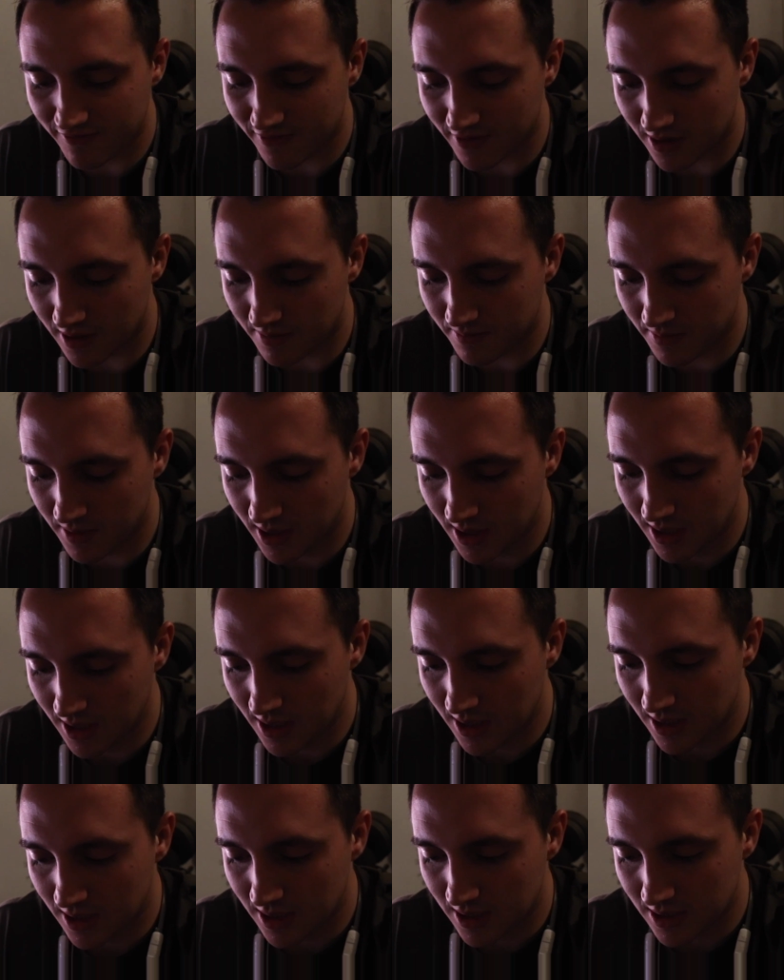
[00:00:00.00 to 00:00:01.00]
from
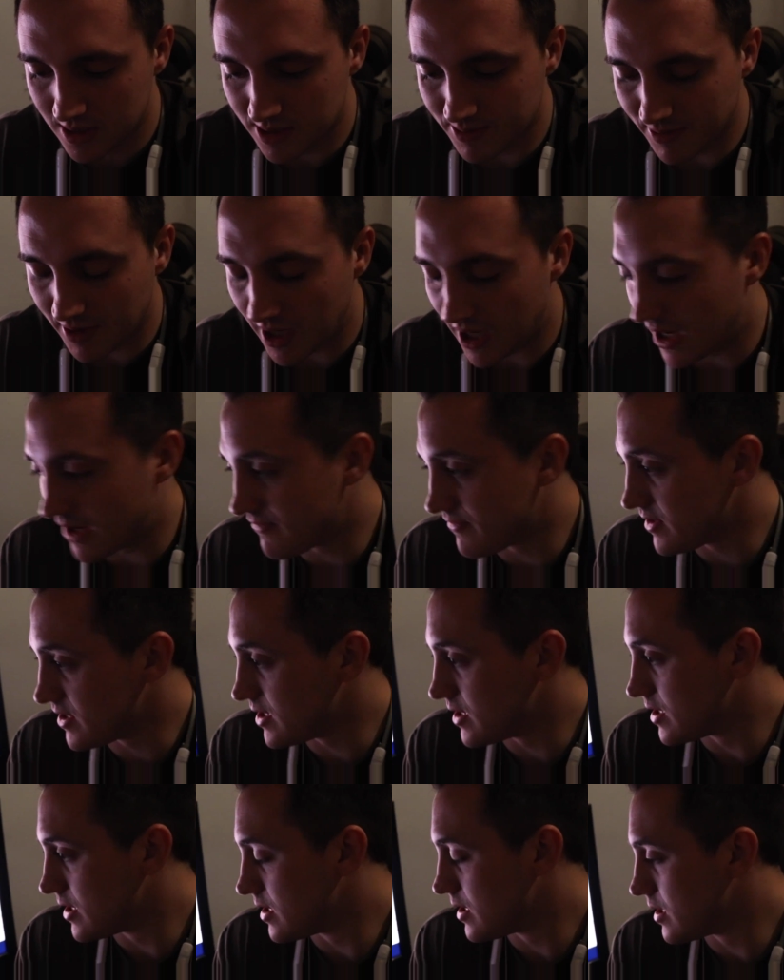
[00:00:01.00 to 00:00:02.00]
some
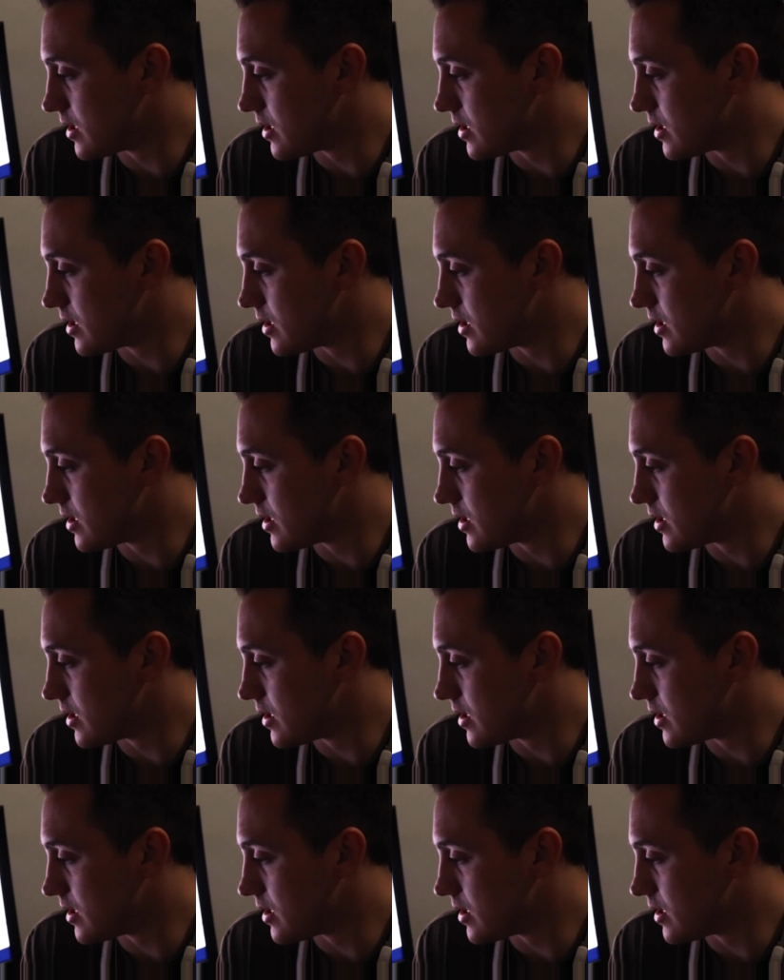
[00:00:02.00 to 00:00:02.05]
coffee.